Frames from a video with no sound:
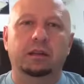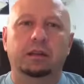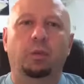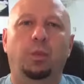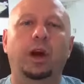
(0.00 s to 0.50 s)

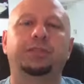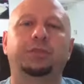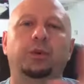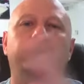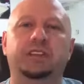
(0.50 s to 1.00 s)
1
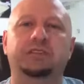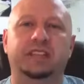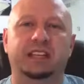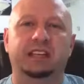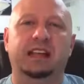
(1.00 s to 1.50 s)
through
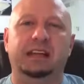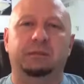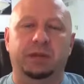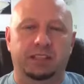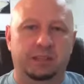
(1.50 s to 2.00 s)
15 on a
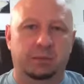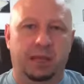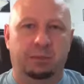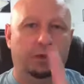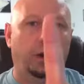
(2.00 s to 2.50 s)
piece of
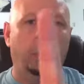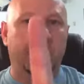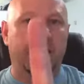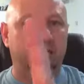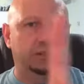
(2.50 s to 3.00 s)
paper. Hold
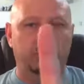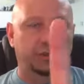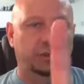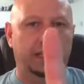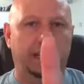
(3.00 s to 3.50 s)
on, don't
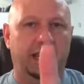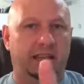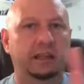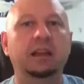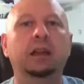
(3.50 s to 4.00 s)
do it yet.
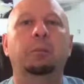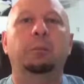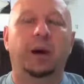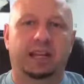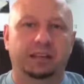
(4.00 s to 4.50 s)

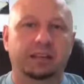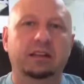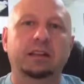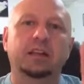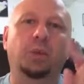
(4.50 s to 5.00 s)
But
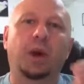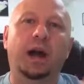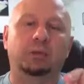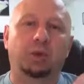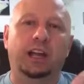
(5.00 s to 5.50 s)
you want
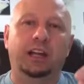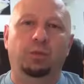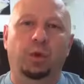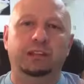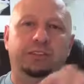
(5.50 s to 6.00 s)
to write
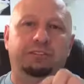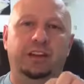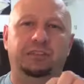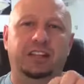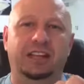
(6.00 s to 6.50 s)
1 to
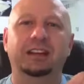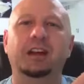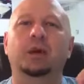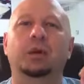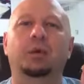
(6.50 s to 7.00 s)
15,
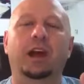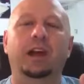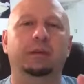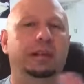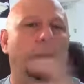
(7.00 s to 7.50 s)
write
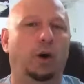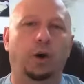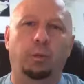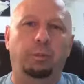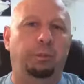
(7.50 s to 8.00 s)
them in a
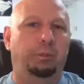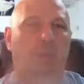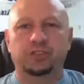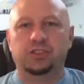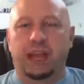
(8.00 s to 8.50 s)
whole
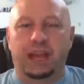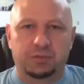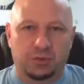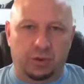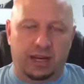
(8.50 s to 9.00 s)
bunch of
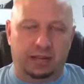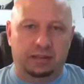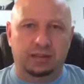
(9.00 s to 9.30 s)
abstract